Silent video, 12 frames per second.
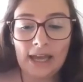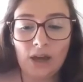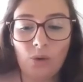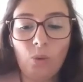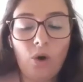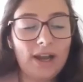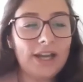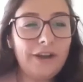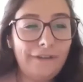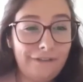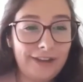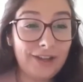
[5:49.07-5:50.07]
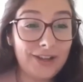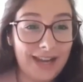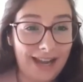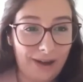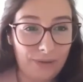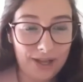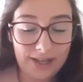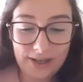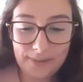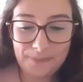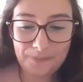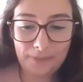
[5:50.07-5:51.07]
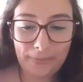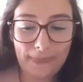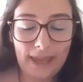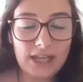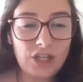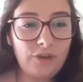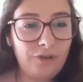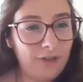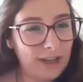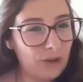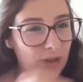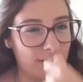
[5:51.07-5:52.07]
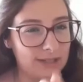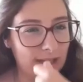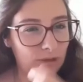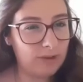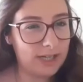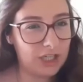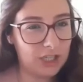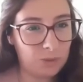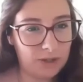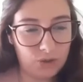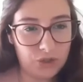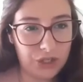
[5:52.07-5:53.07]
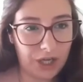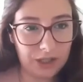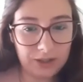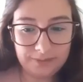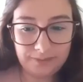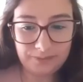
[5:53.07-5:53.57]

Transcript: What can you feel now? Can you feel those little ridges with your tongue?